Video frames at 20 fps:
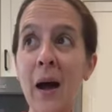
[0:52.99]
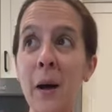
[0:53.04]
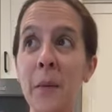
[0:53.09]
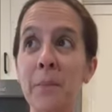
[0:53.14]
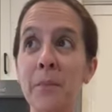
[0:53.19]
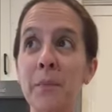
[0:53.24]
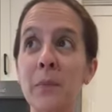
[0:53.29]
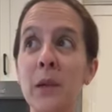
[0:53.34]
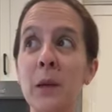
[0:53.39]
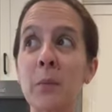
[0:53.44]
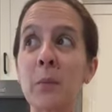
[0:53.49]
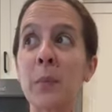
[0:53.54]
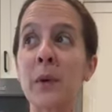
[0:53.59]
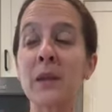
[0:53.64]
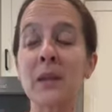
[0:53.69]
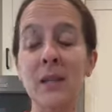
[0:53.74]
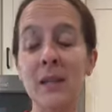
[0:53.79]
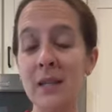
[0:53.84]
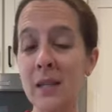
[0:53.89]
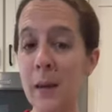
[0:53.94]

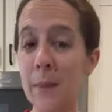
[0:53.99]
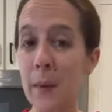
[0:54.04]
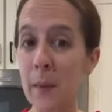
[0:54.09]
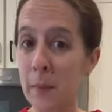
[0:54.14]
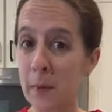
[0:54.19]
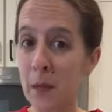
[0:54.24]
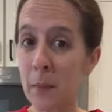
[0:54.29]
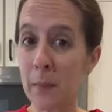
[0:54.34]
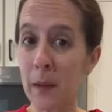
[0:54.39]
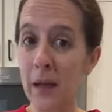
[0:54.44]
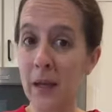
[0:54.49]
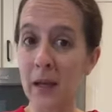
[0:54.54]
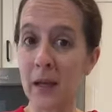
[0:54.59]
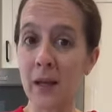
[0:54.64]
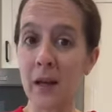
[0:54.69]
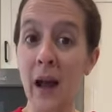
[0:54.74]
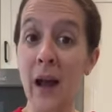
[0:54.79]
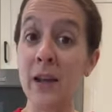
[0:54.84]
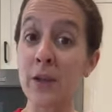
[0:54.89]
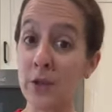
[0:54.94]
But this time I'm gonna make
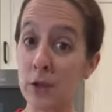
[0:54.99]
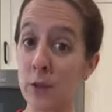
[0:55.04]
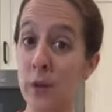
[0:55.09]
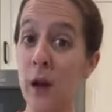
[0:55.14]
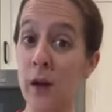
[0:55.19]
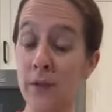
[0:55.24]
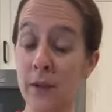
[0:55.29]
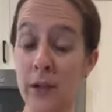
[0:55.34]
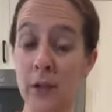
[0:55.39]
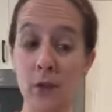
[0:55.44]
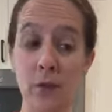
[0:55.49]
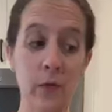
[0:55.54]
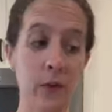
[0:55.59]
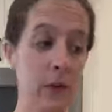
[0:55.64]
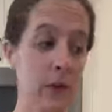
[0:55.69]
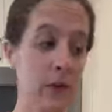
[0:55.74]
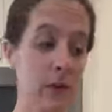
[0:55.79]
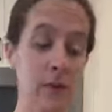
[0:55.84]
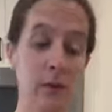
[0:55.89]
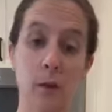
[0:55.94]
it, I do have
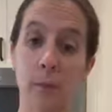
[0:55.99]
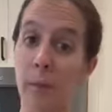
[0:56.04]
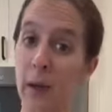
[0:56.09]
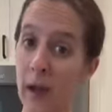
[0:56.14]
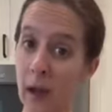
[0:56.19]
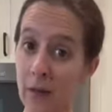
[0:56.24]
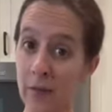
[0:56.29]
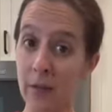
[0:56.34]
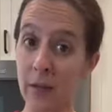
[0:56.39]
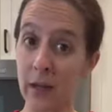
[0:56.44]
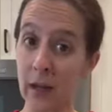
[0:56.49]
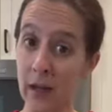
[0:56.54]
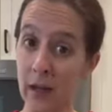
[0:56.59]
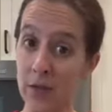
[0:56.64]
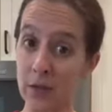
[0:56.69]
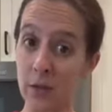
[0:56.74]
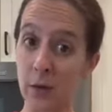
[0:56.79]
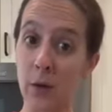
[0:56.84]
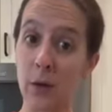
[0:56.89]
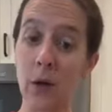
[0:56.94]
keto-friendly syrup, I have
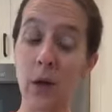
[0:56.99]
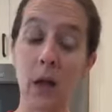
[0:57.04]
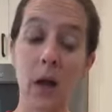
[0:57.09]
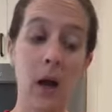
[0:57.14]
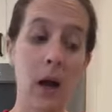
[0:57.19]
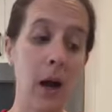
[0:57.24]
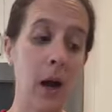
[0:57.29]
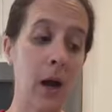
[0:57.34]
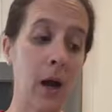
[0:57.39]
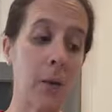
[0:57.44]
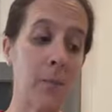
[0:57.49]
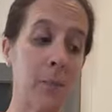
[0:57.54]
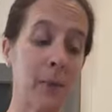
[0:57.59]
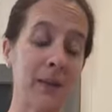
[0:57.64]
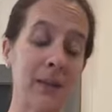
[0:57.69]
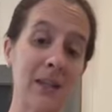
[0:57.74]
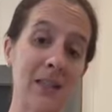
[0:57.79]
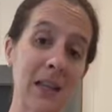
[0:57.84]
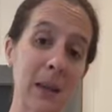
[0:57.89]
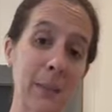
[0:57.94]
Lakanto,
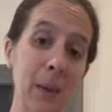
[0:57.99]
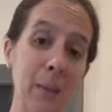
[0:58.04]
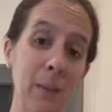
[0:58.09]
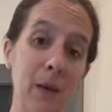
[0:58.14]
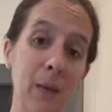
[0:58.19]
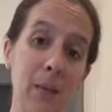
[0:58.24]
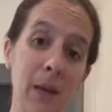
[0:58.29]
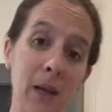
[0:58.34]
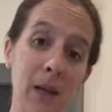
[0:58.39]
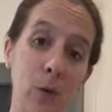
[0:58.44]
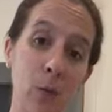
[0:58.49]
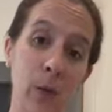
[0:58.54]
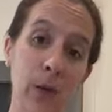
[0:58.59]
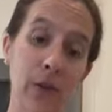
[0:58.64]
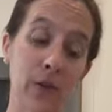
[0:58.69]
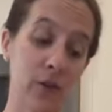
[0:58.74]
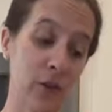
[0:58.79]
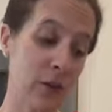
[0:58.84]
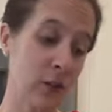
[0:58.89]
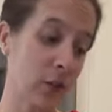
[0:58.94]
but this time I'm gonna make it
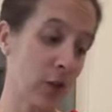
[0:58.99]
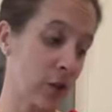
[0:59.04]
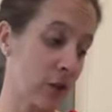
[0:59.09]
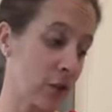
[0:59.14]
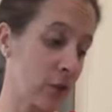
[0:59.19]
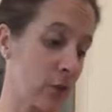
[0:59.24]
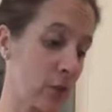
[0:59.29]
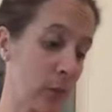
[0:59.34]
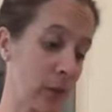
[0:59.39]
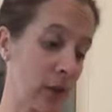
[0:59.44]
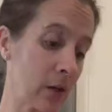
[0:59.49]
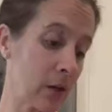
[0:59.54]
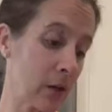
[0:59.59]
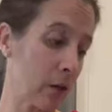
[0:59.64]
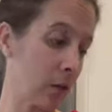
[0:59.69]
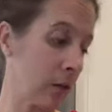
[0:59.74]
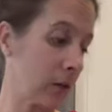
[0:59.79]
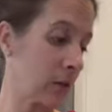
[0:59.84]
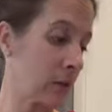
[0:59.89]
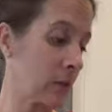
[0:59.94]
with just our
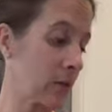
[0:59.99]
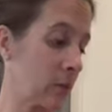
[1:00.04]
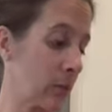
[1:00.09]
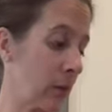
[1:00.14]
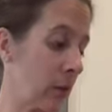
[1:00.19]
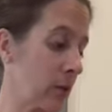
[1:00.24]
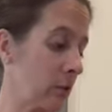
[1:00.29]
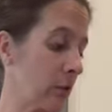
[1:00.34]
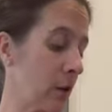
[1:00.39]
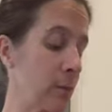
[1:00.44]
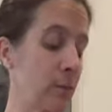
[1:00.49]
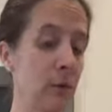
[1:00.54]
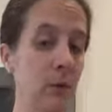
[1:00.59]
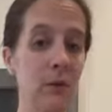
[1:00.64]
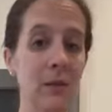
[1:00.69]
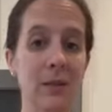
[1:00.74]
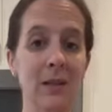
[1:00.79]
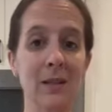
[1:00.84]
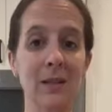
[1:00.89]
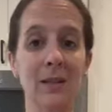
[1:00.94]
sweetener. And the sweetener I'm
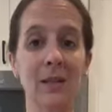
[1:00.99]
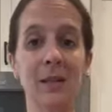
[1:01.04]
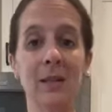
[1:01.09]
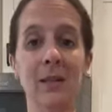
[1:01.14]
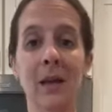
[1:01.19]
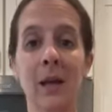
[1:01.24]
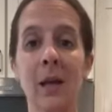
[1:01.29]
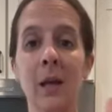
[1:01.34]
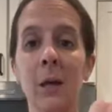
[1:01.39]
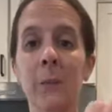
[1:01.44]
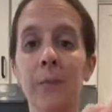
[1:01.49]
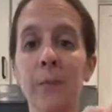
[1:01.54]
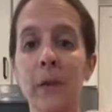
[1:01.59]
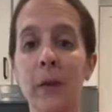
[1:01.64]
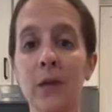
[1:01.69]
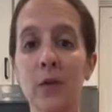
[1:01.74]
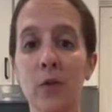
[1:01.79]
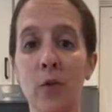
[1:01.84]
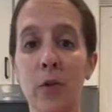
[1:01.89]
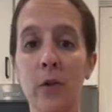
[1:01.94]
using today
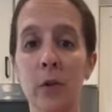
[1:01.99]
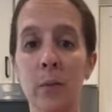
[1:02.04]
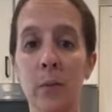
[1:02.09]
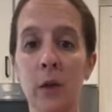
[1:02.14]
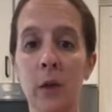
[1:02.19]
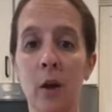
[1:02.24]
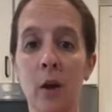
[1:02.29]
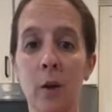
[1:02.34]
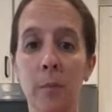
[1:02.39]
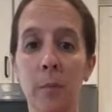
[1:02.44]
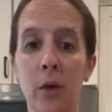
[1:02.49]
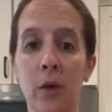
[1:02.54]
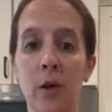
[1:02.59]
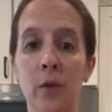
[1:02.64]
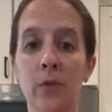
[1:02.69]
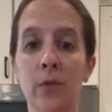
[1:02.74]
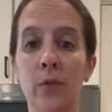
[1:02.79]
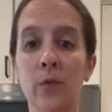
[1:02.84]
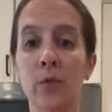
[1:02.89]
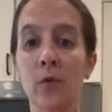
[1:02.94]
is going to be our
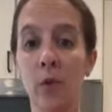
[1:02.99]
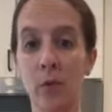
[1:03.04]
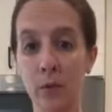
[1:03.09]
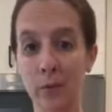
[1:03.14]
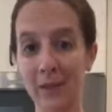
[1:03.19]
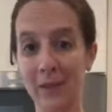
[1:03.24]
monk fruit